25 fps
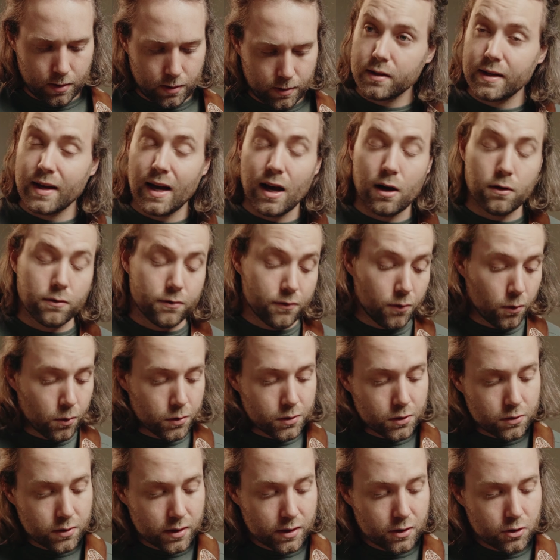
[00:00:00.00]
Now
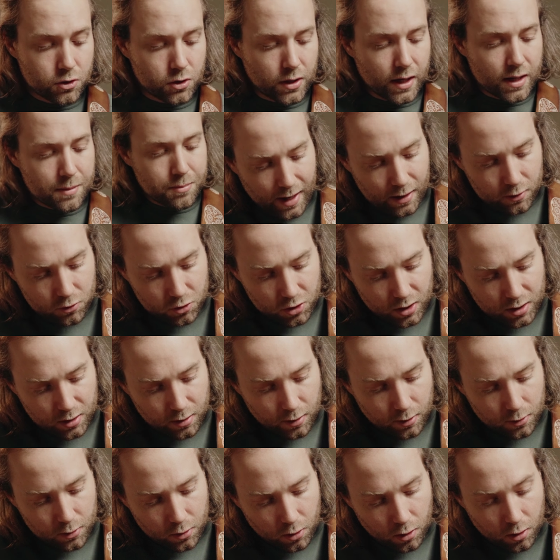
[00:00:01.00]
4-string shape, our G
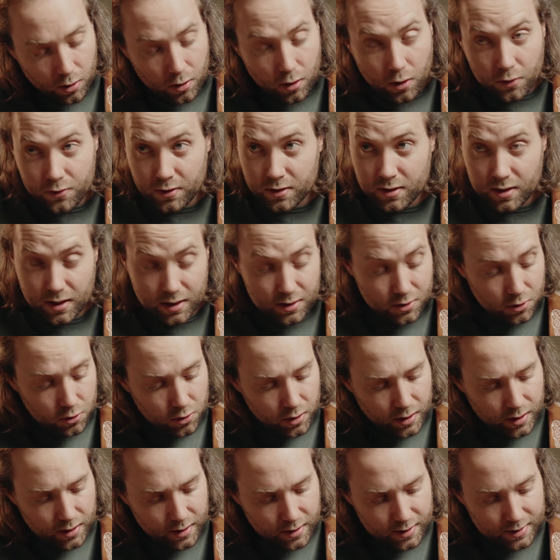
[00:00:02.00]
note on the D
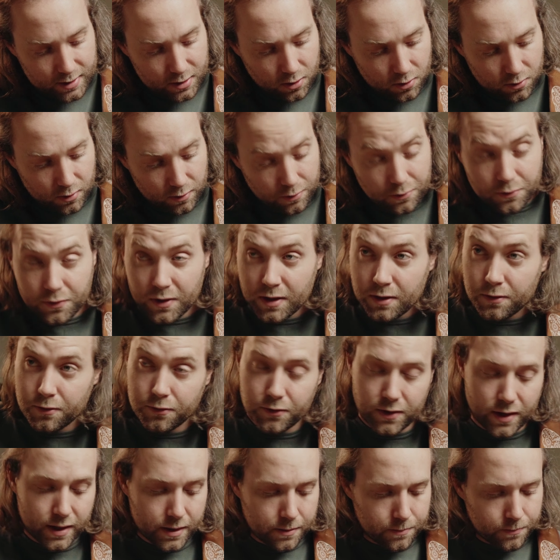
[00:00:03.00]
string is on the 5th
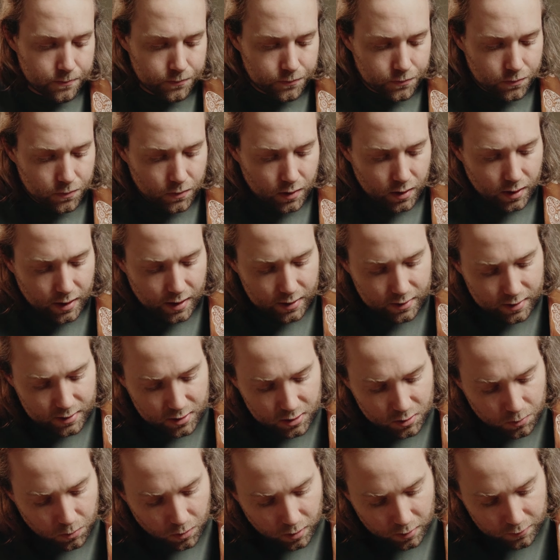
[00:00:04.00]
fret, and this
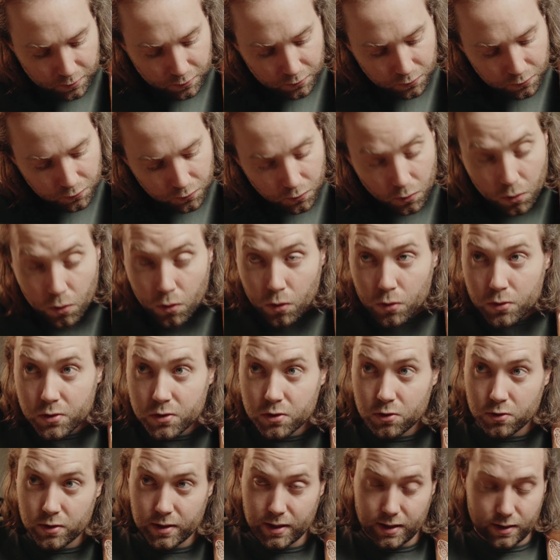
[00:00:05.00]
is what a
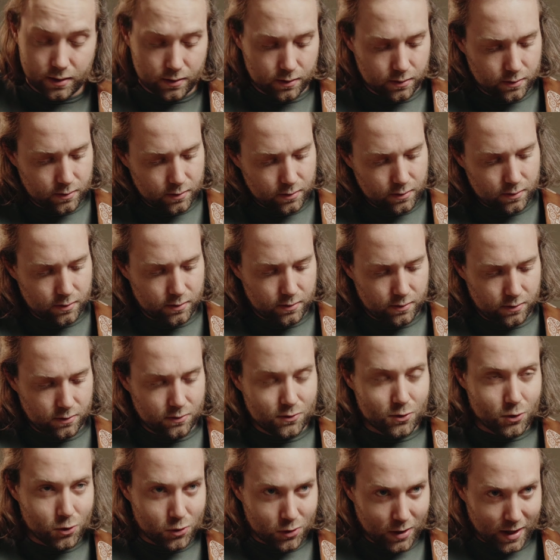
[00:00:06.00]
4-string
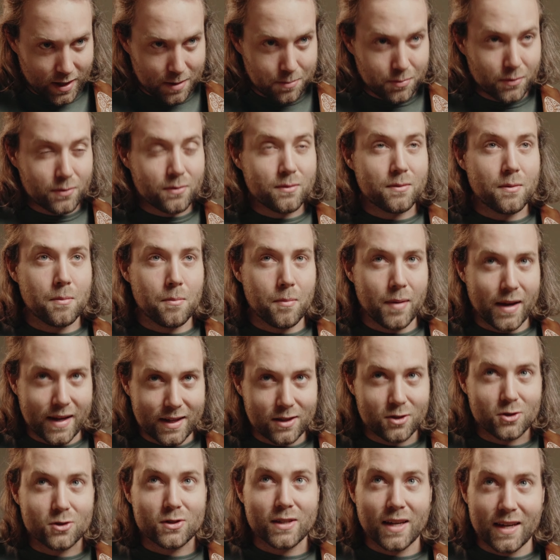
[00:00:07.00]
shape
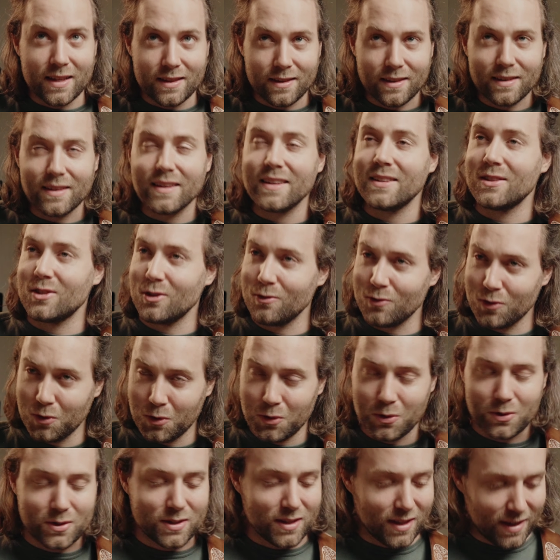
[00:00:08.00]
major 10th interval
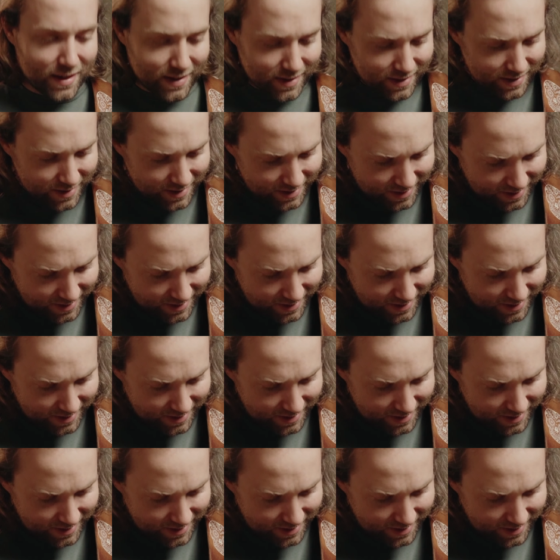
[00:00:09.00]
looks like.